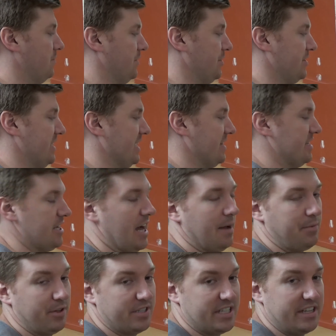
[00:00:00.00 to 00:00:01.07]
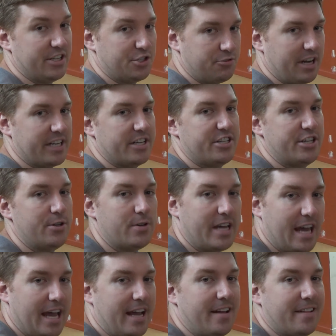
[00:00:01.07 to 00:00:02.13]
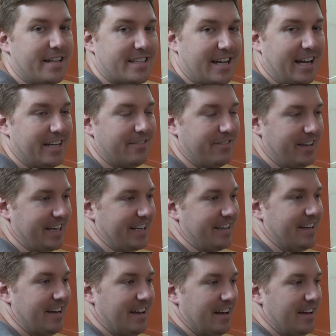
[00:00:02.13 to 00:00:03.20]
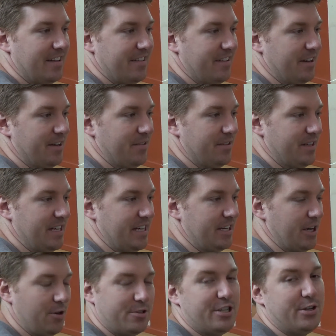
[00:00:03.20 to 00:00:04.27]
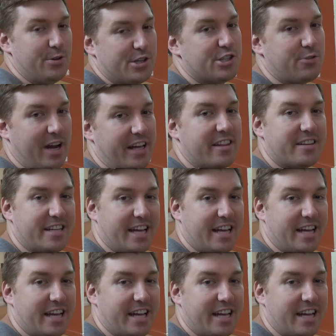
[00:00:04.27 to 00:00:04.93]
You'll see at the top, you'll see the dreaded 2K. That's kind of like the go-to strength